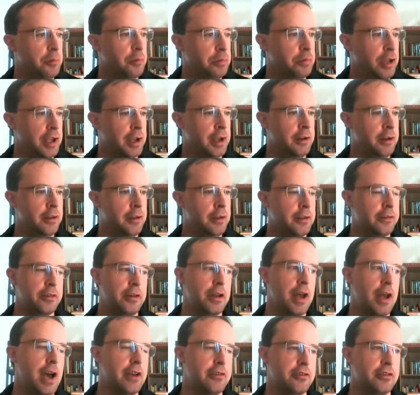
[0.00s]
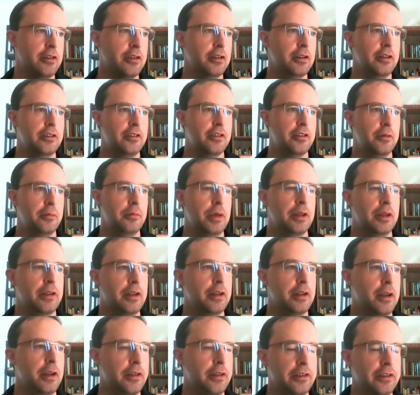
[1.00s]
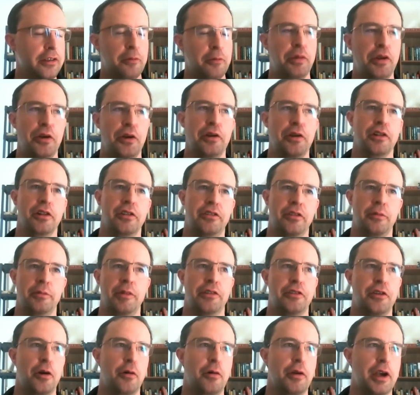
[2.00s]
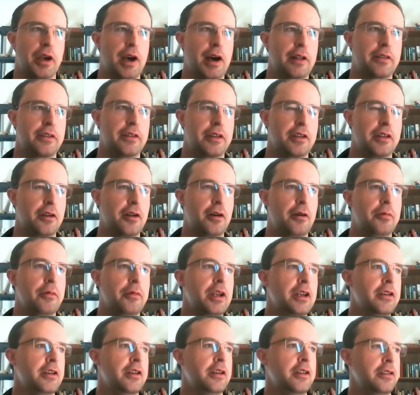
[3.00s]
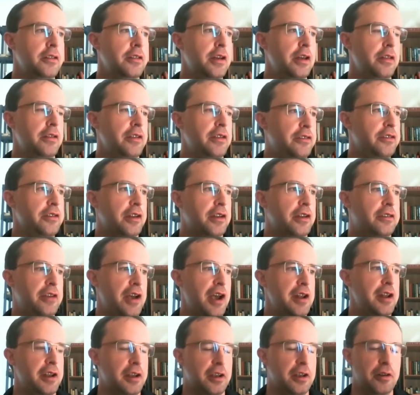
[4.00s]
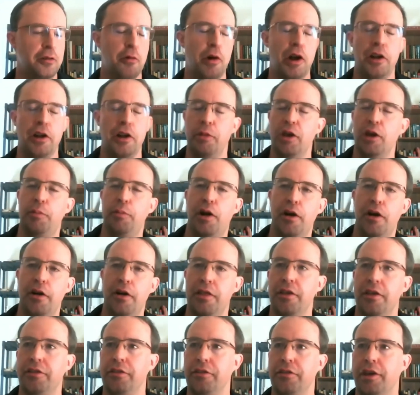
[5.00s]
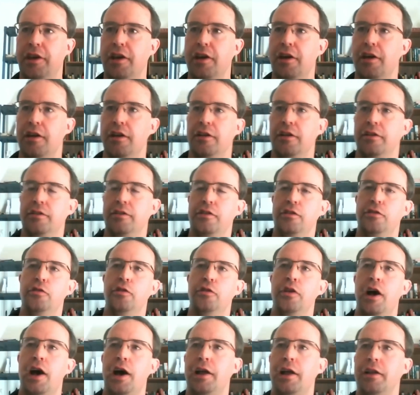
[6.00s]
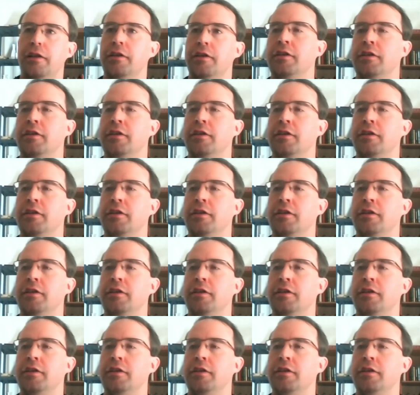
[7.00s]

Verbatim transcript: playing into this nationalism and, the, and this imperialism that's going on that you know th- this is exciting. You want to be a part of this as a kid, and you're not.